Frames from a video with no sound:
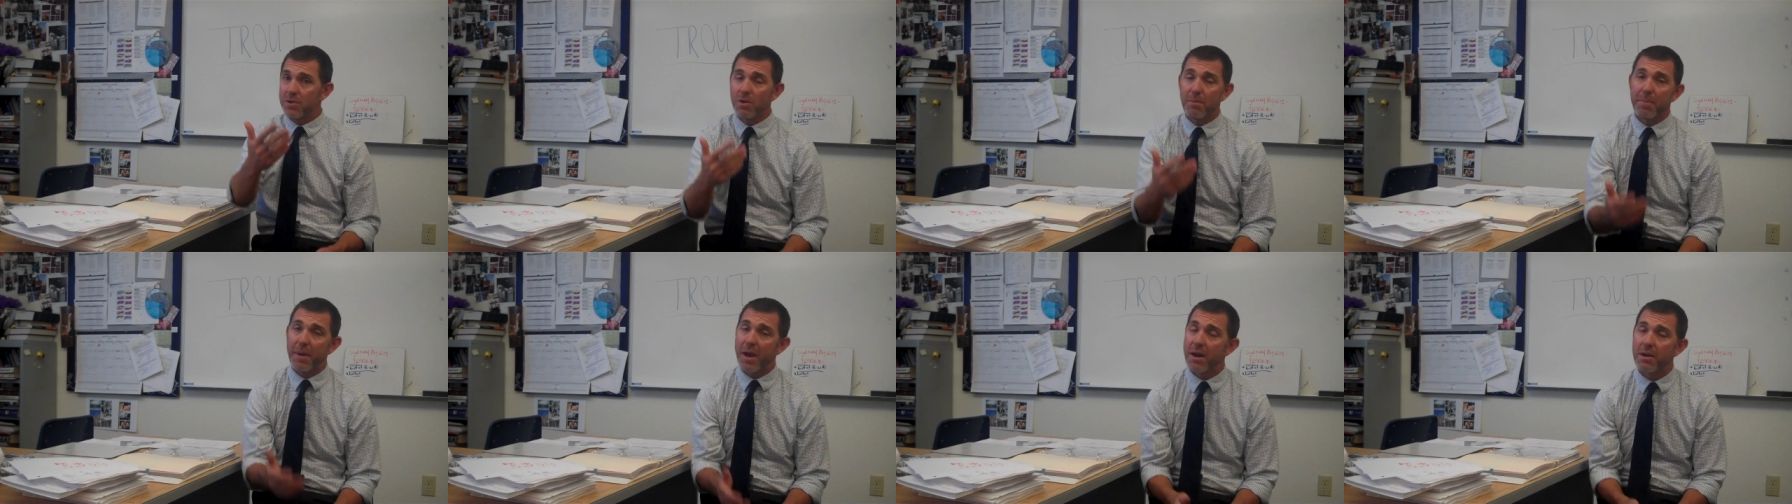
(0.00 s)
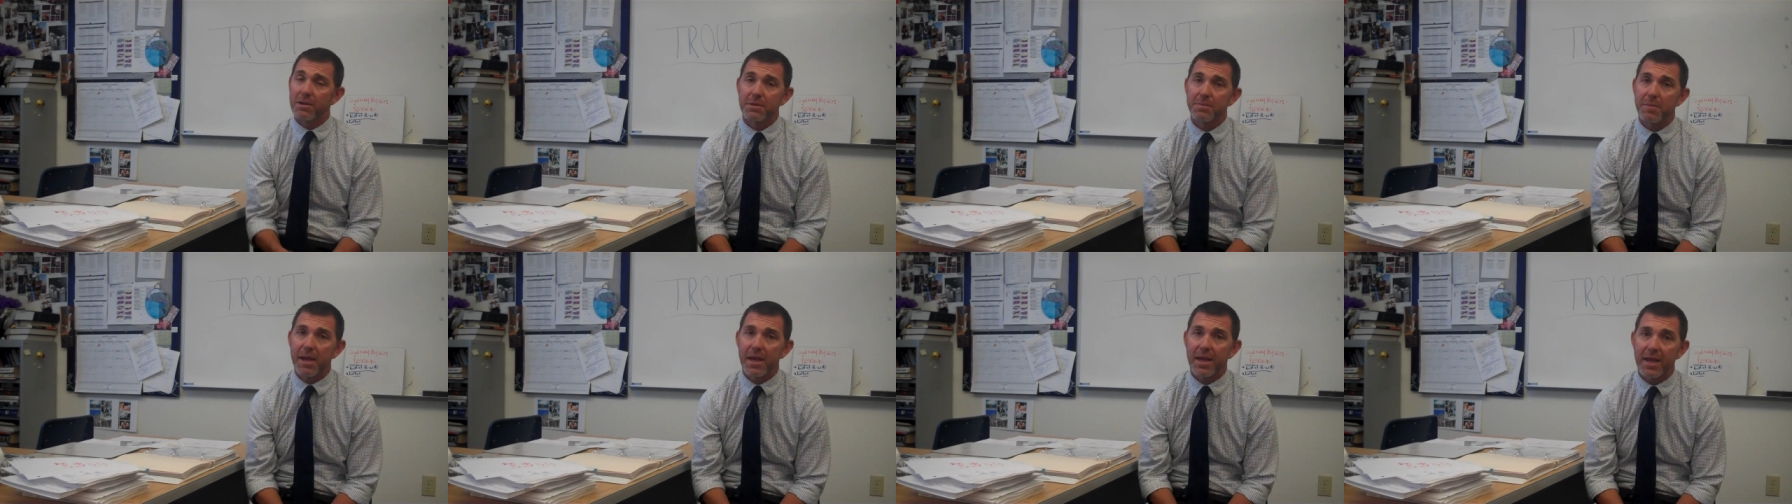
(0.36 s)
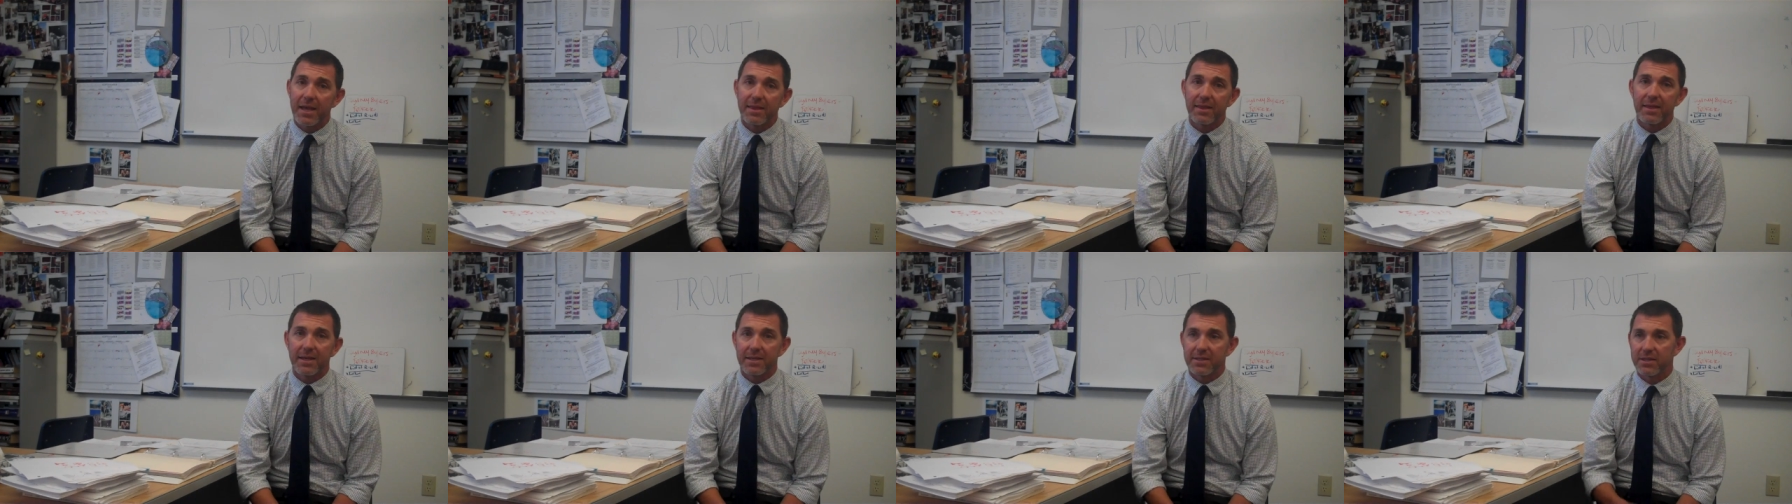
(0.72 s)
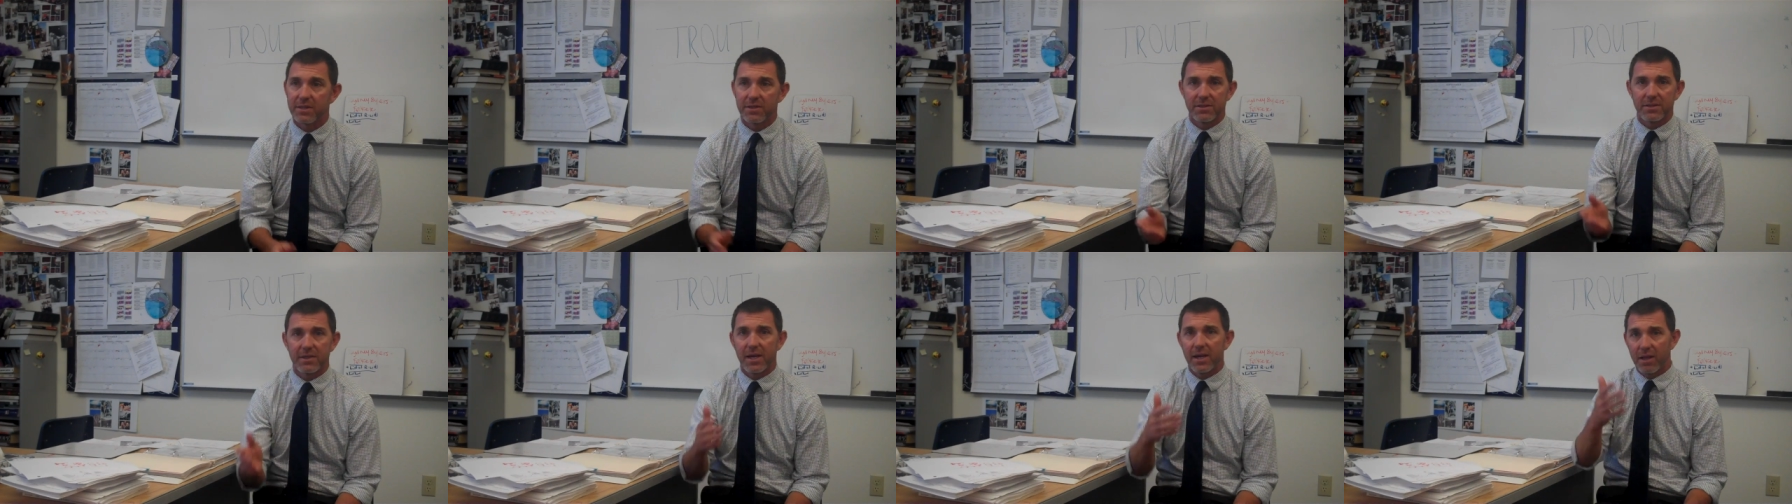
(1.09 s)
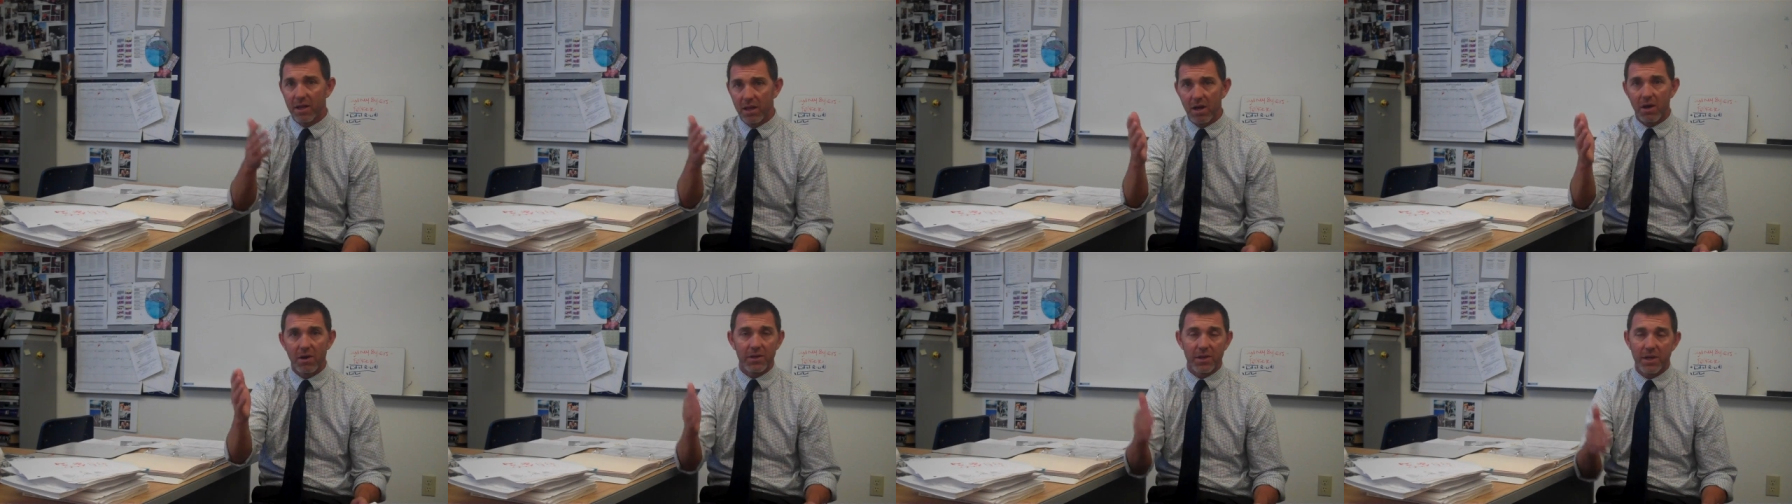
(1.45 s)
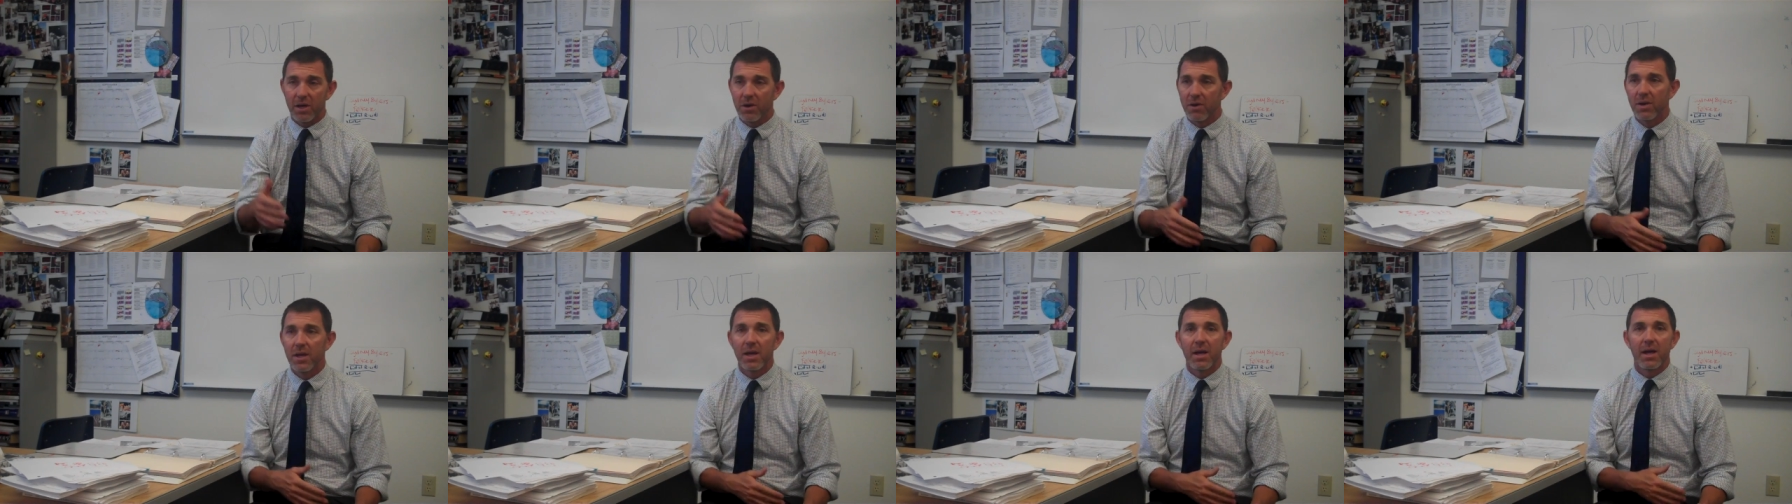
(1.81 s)
your parents may get these. It'll say, hello, you
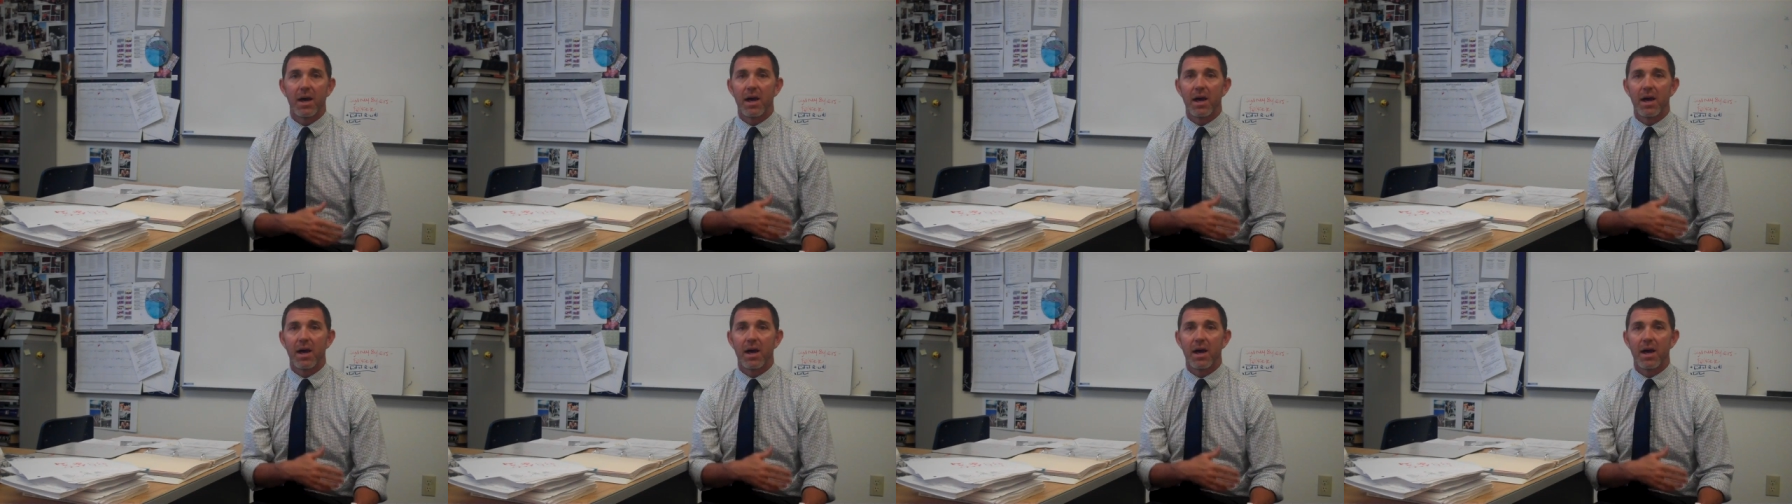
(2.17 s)
know,